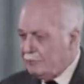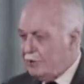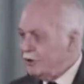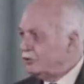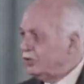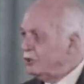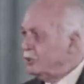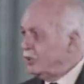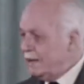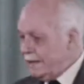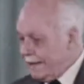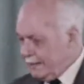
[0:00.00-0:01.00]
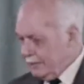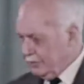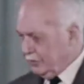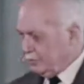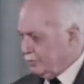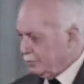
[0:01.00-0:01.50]
Focusing with a
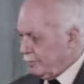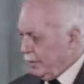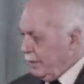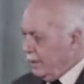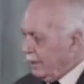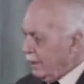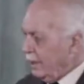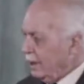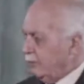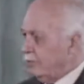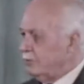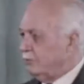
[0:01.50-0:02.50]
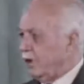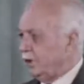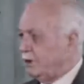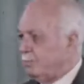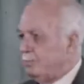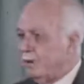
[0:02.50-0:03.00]
lens. Here we've got
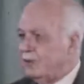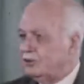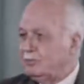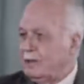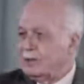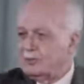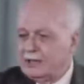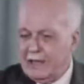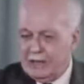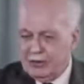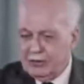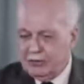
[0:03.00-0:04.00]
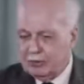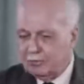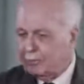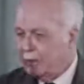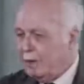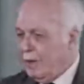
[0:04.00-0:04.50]
a perspex lens.
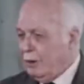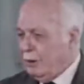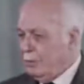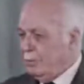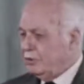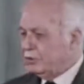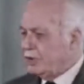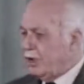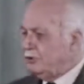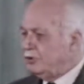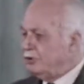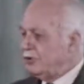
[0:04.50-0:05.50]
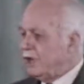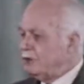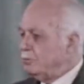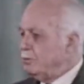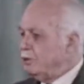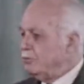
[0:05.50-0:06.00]
Mr. Coates is going
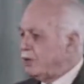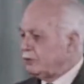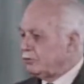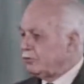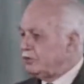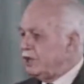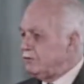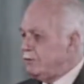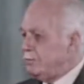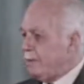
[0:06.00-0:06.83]
to move that receiver